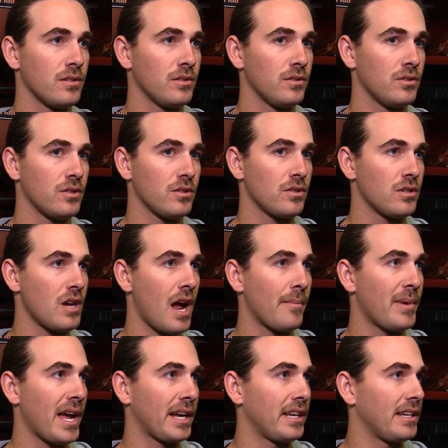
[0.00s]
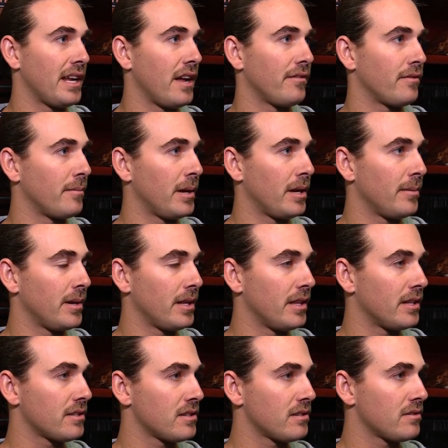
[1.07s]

just not backing down from anybody that's